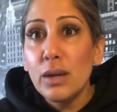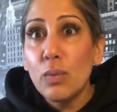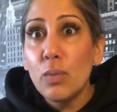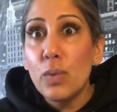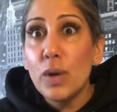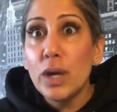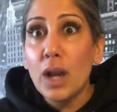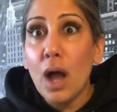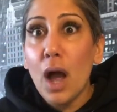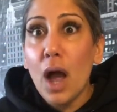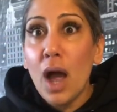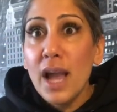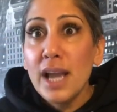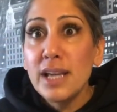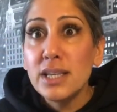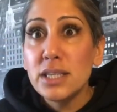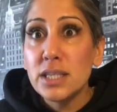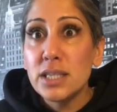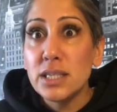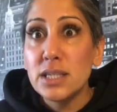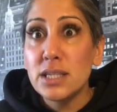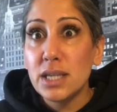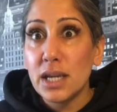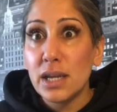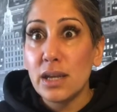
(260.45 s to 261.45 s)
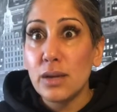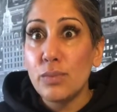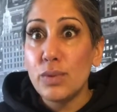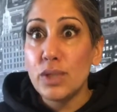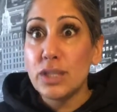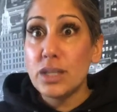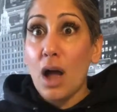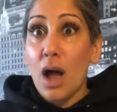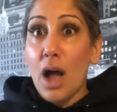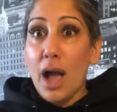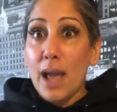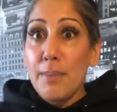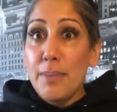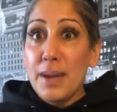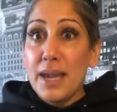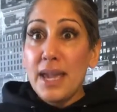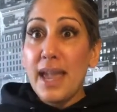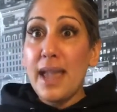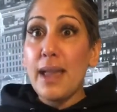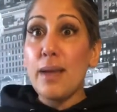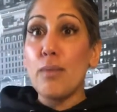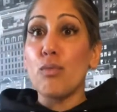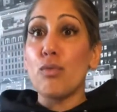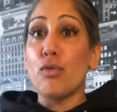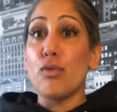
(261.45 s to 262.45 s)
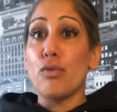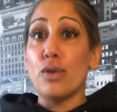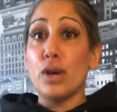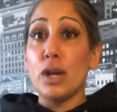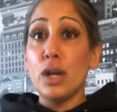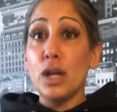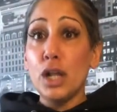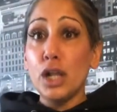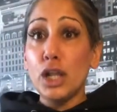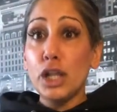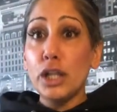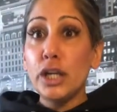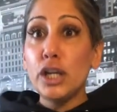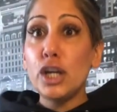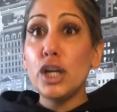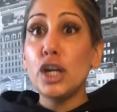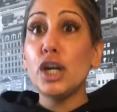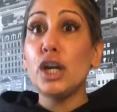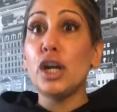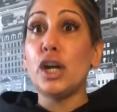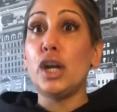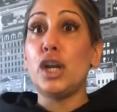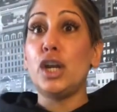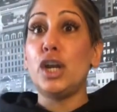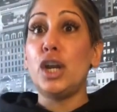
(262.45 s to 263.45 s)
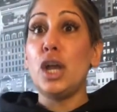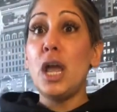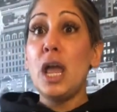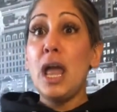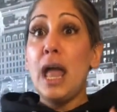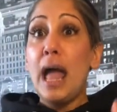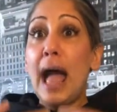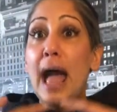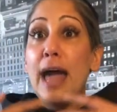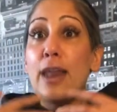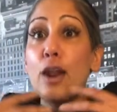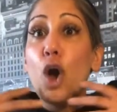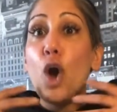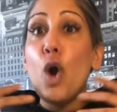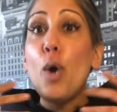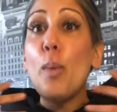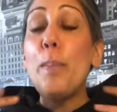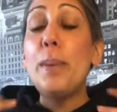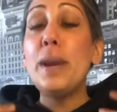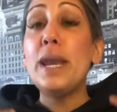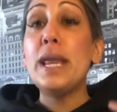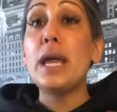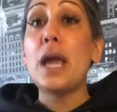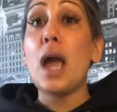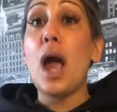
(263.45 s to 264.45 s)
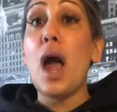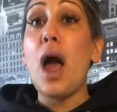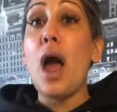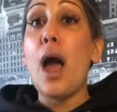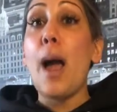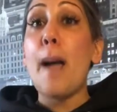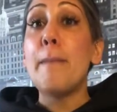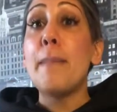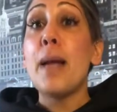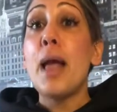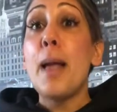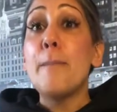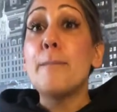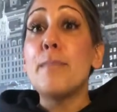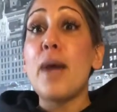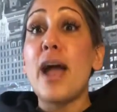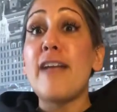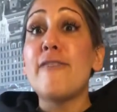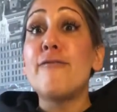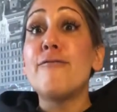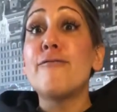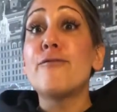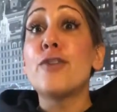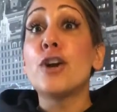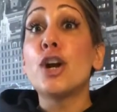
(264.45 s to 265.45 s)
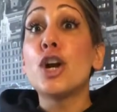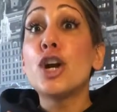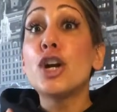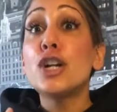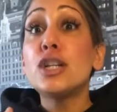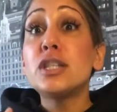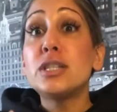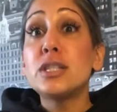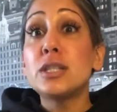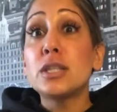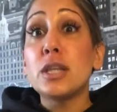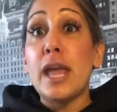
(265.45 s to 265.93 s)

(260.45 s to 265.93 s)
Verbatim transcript: what I did was I became really good at opening up my first,